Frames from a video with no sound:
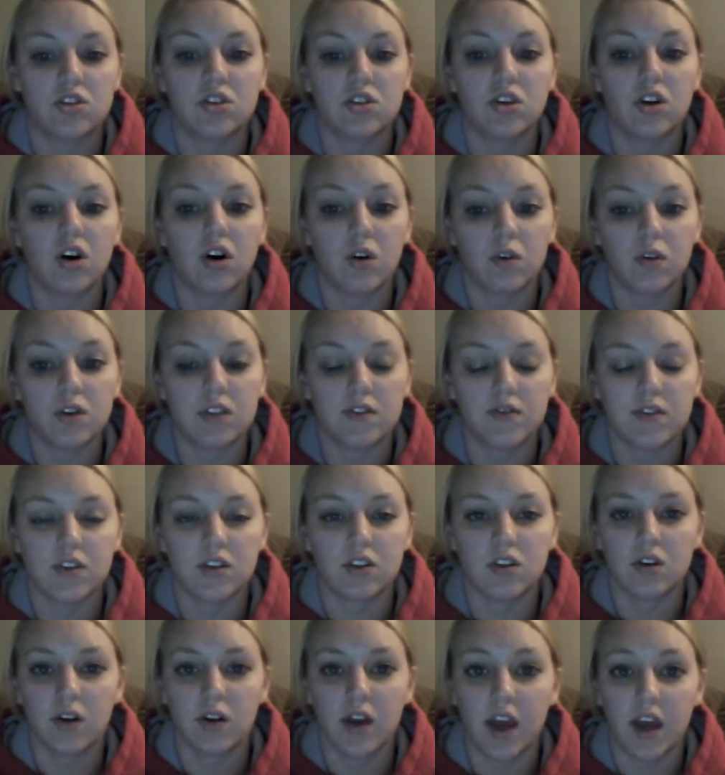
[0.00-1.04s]
should always
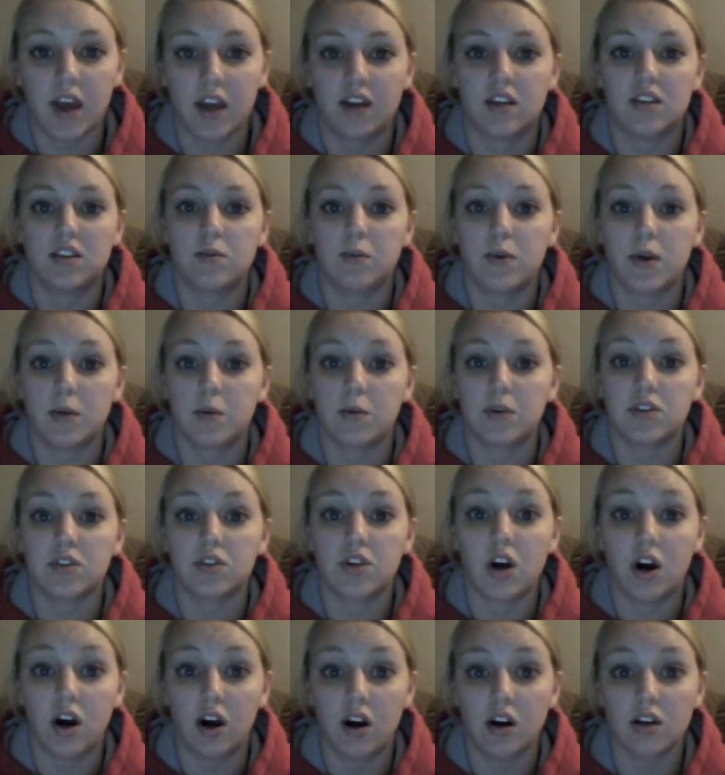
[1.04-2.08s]
feel okay to be able to
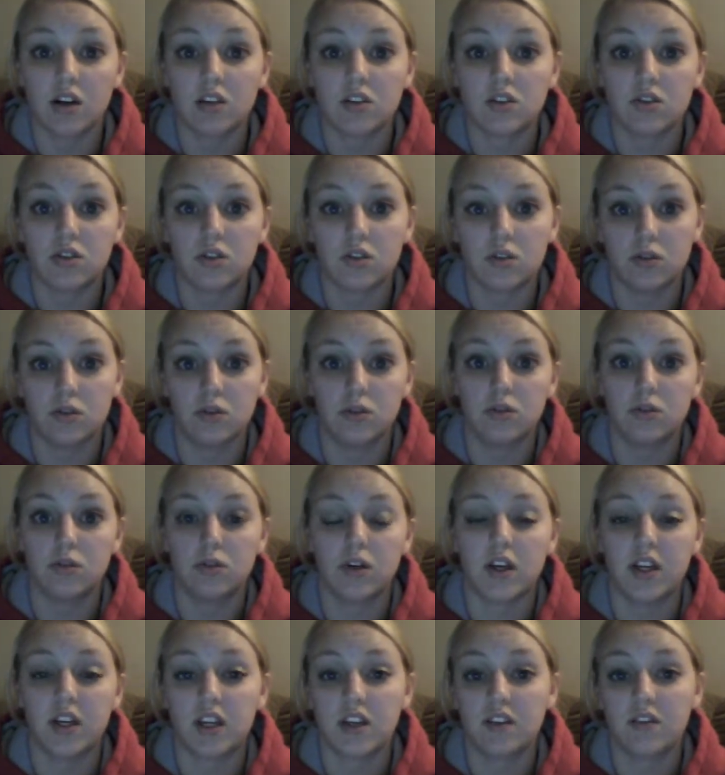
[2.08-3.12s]
talk
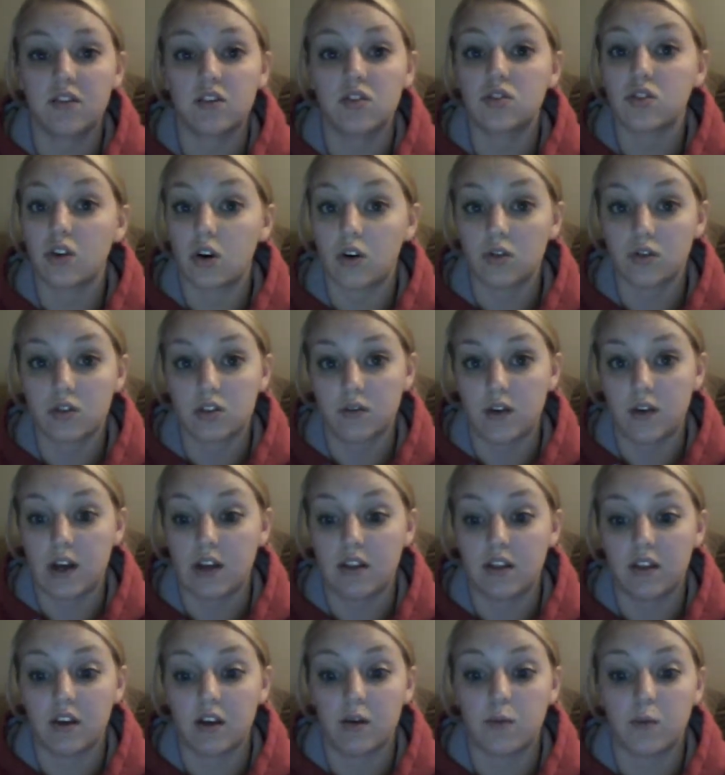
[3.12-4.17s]
to any of the adults
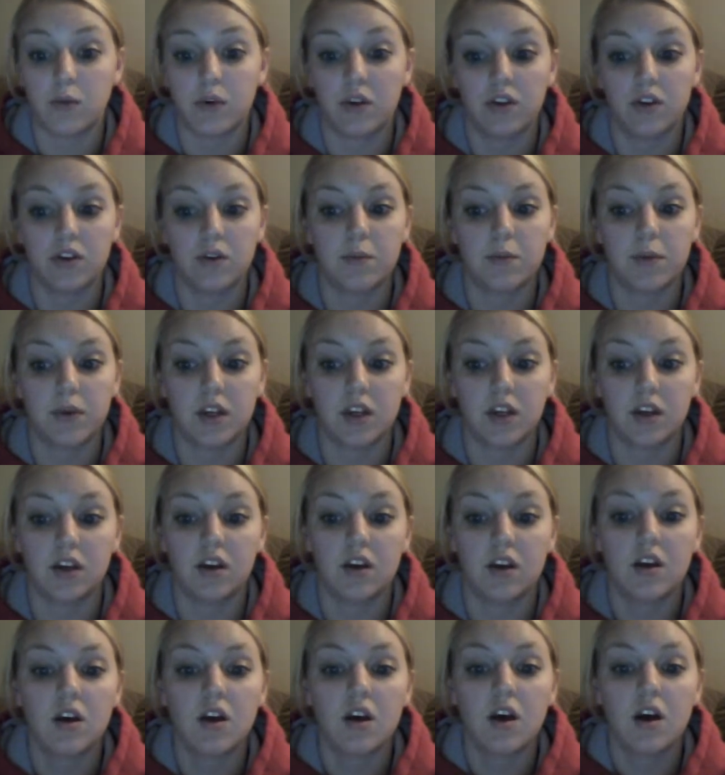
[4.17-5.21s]
around them, whether it be